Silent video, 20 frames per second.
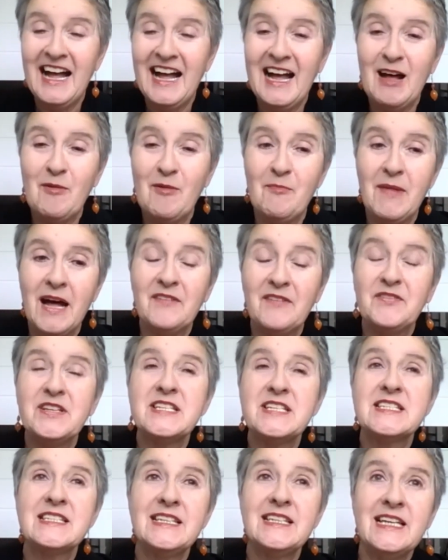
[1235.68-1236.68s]
And
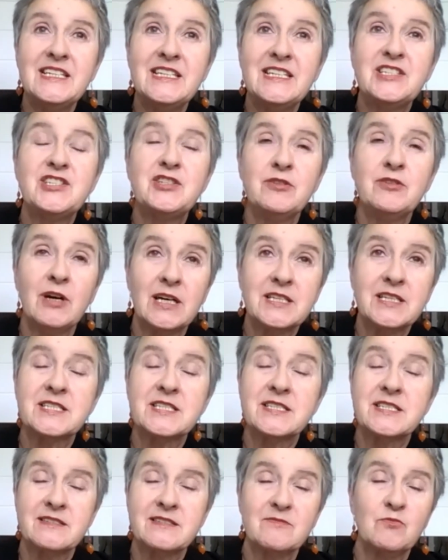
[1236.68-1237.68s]
this led to
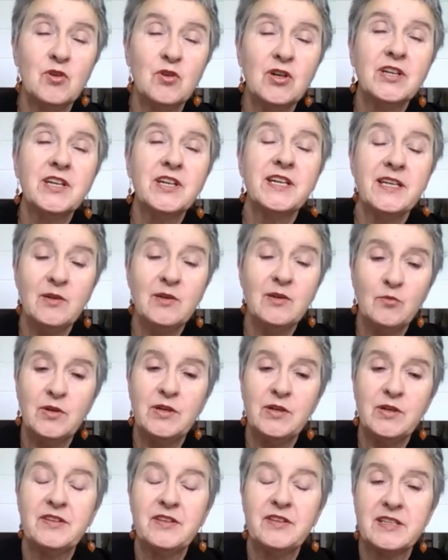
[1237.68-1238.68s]
us working
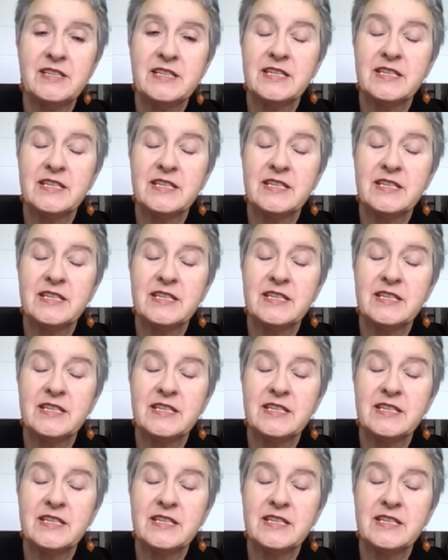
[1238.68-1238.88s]
with